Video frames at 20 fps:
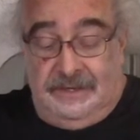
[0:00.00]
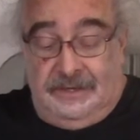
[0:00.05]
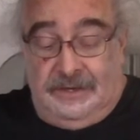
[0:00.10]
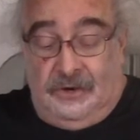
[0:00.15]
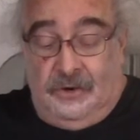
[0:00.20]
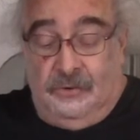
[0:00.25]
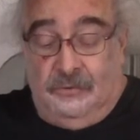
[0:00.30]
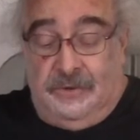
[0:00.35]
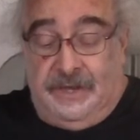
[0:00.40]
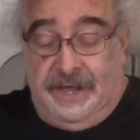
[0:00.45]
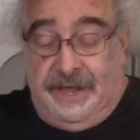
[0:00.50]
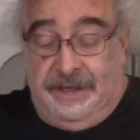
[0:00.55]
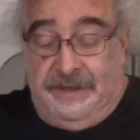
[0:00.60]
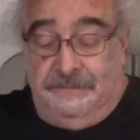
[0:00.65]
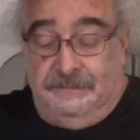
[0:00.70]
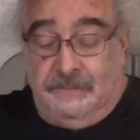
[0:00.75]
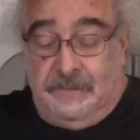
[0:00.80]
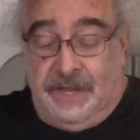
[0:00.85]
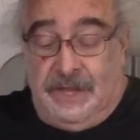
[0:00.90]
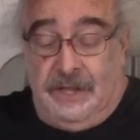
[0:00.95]
Okay,
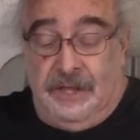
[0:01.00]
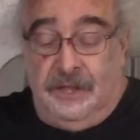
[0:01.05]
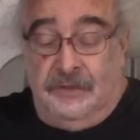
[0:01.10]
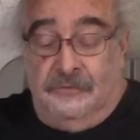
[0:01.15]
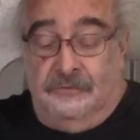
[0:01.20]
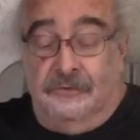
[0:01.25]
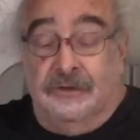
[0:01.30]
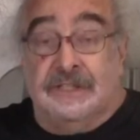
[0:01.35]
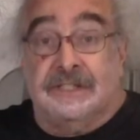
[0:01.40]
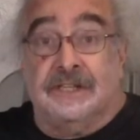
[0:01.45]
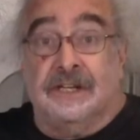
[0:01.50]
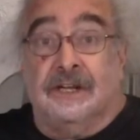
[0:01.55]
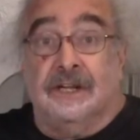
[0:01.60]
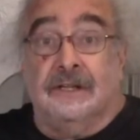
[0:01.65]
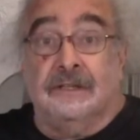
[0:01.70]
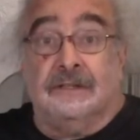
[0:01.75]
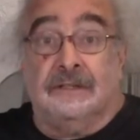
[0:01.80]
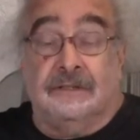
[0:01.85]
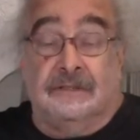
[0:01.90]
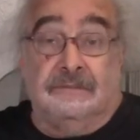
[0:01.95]
the
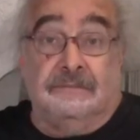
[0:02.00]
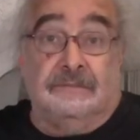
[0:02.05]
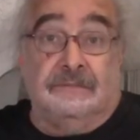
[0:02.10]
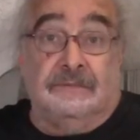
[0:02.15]
result